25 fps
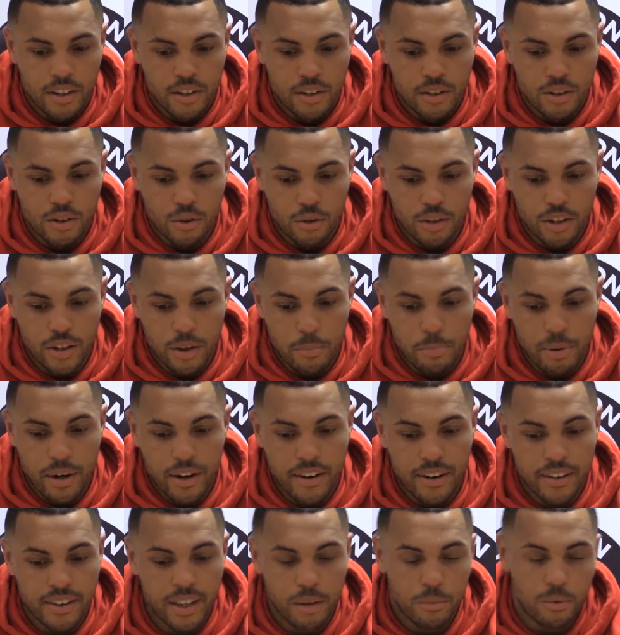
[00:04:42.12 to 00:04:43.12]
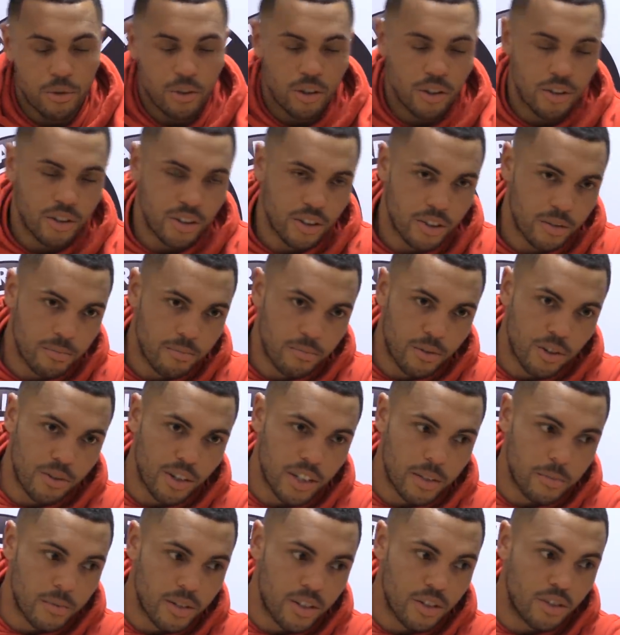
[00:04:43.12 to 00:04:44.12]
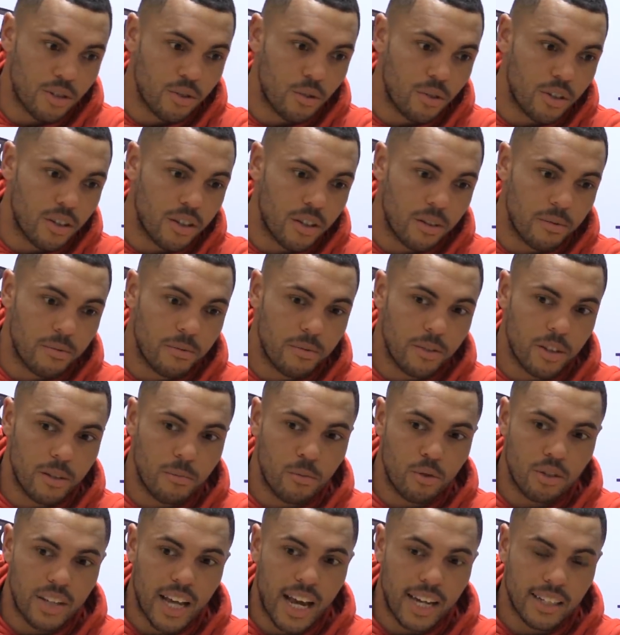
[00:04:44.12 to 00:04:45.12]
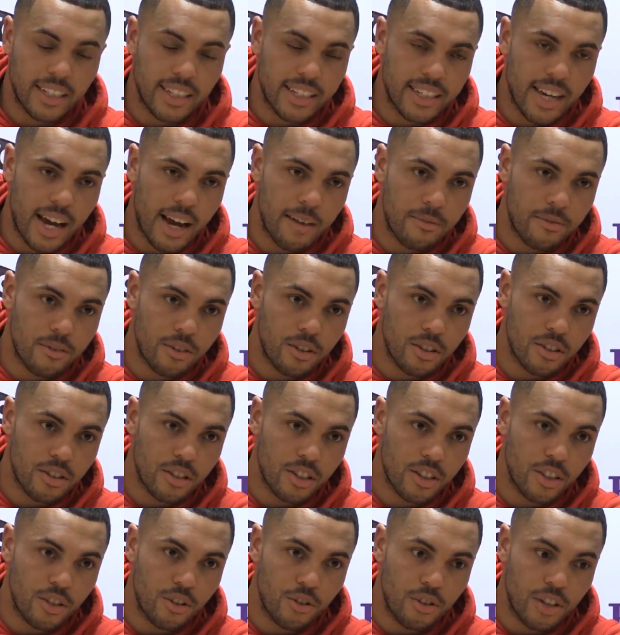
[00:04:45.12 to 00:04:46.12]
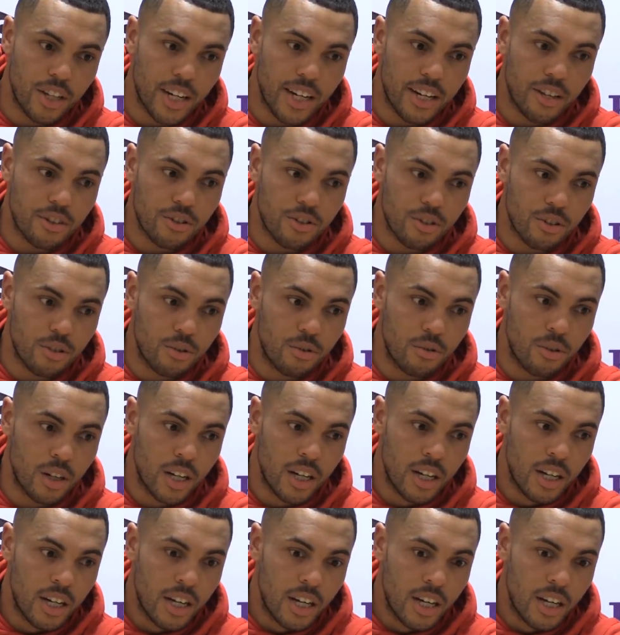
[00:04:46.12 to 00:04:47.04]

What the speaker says: Sort of the period that we're under, Christmas is sort of the most hectic time for us in the new year, so